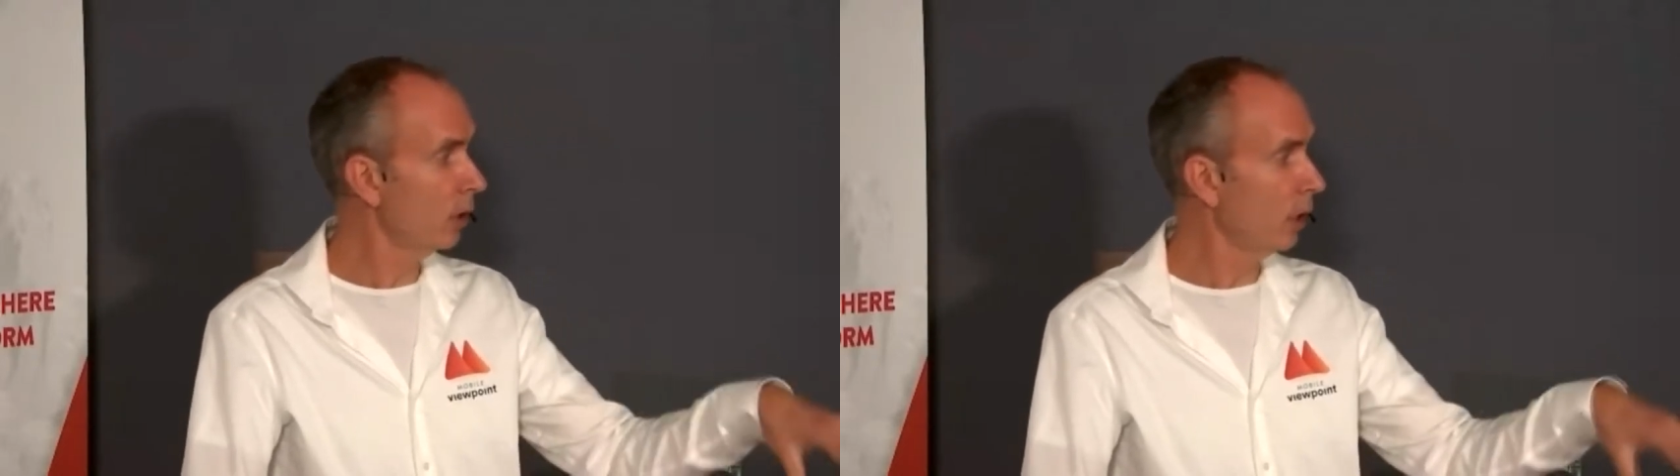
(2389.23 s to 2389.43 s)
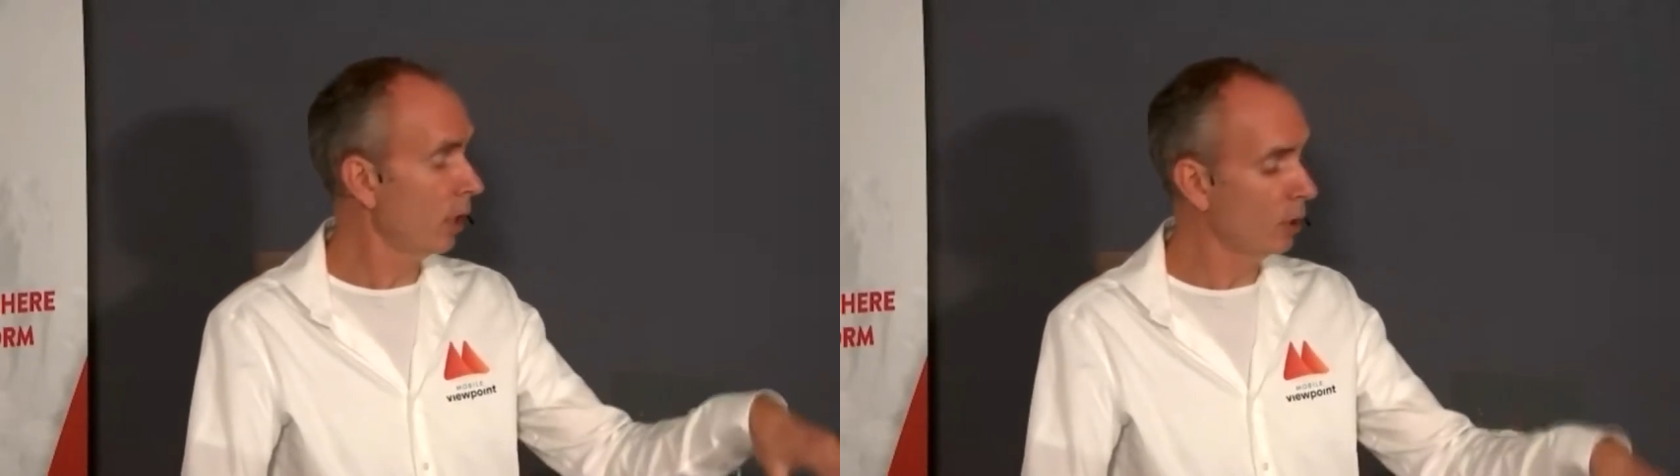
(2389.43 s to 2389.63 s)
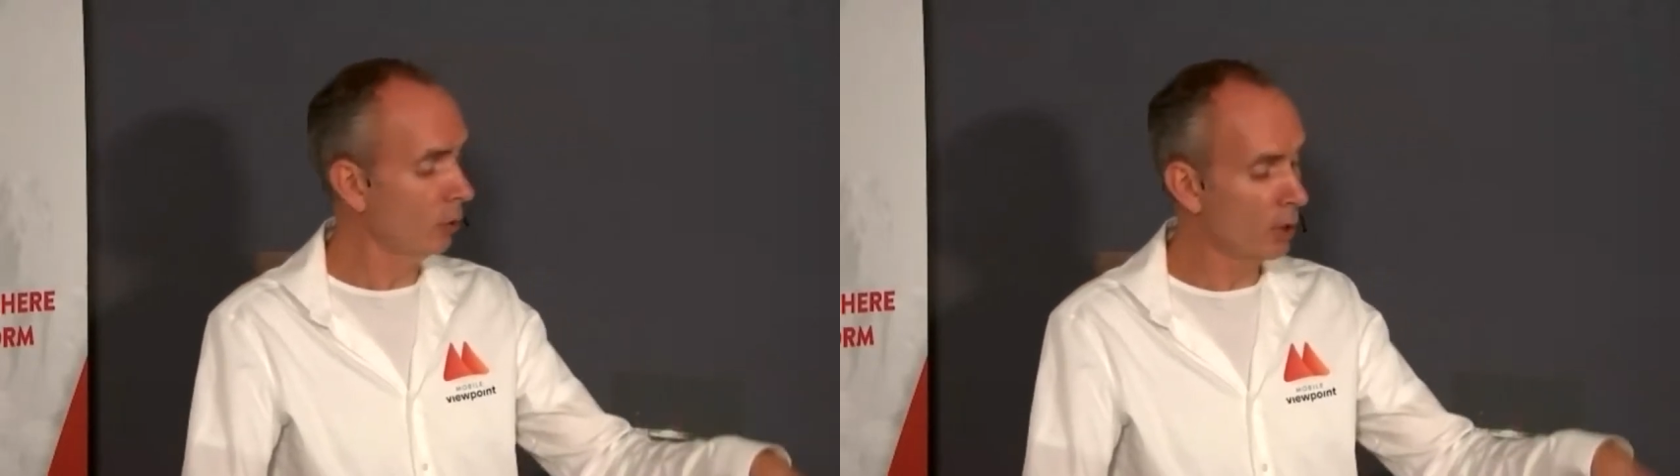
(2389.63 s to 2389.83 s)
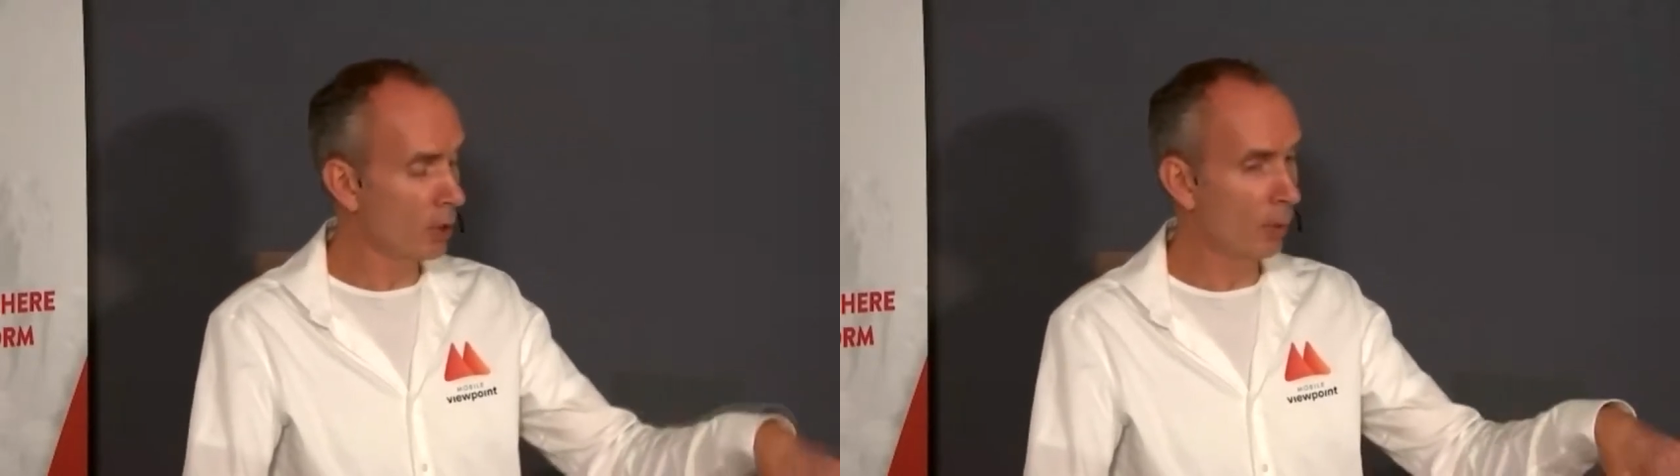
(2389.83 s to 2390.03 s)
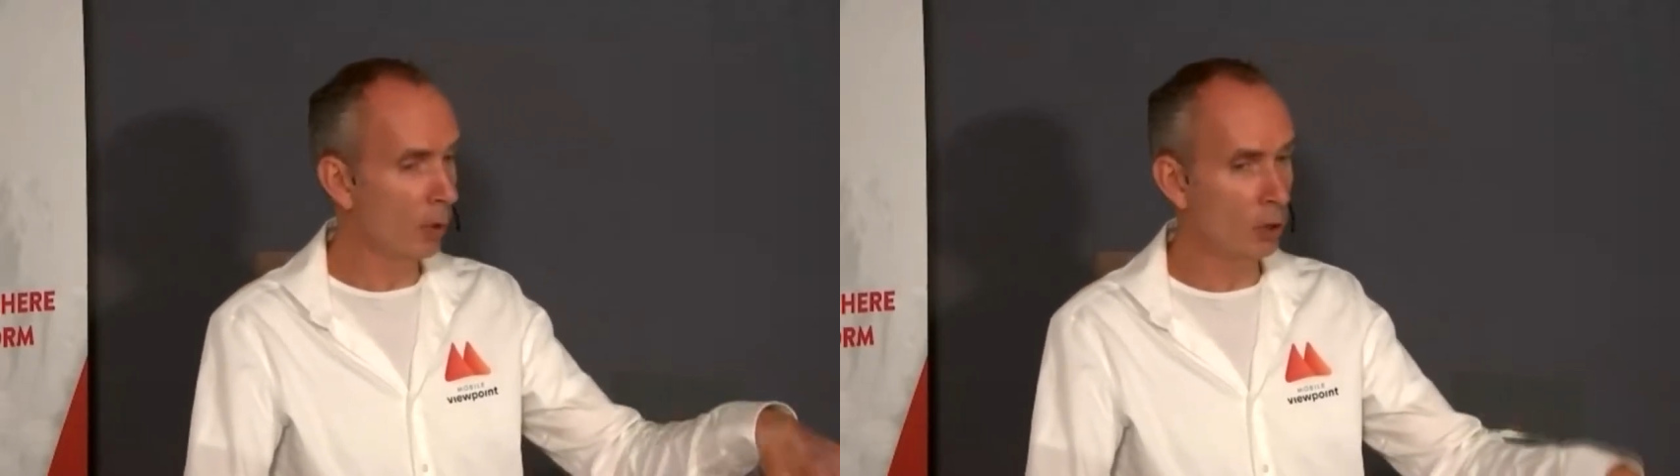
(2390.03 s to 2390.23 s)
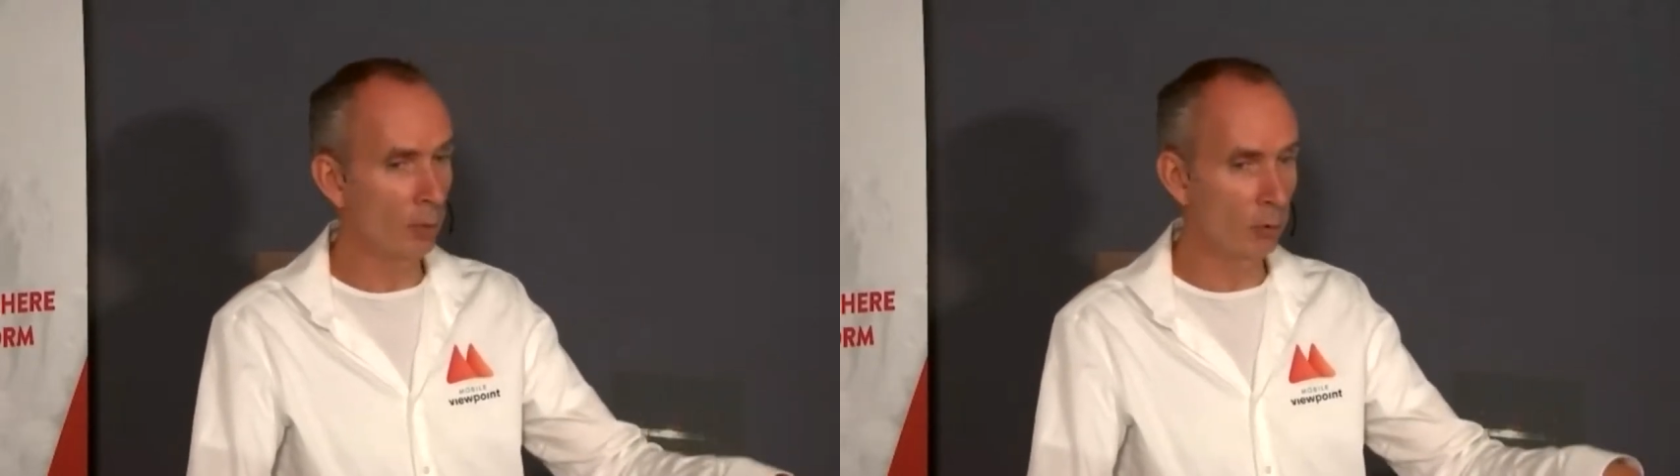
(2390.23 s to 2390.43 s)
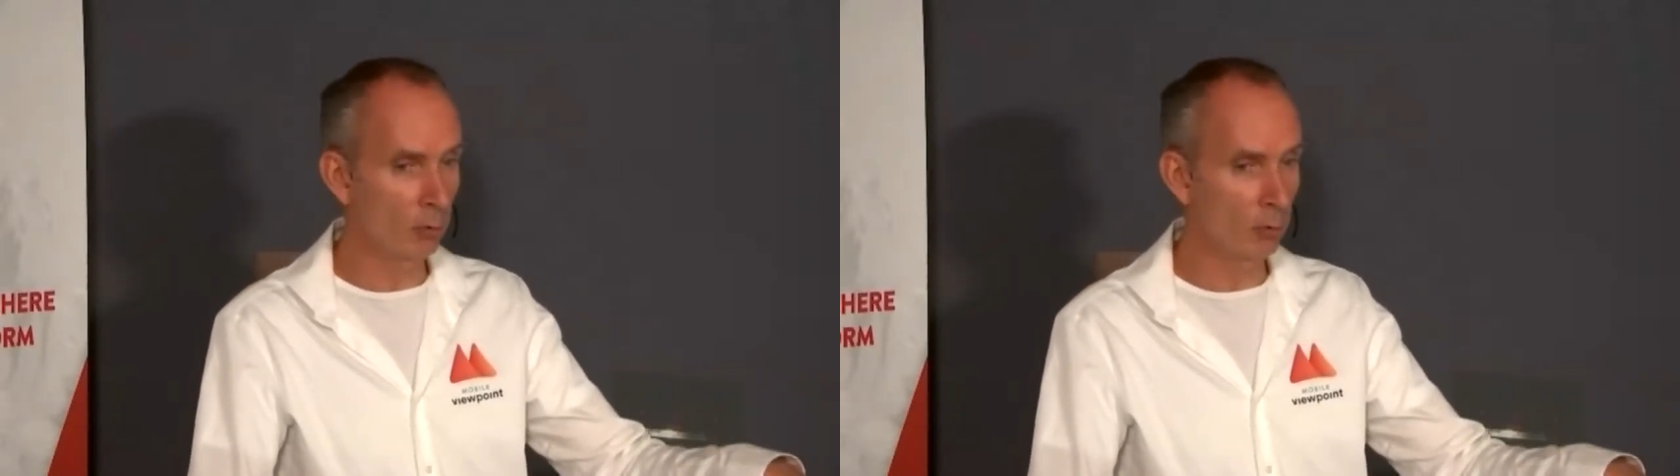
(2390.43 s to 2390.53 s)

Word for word: and the IQX cam goes up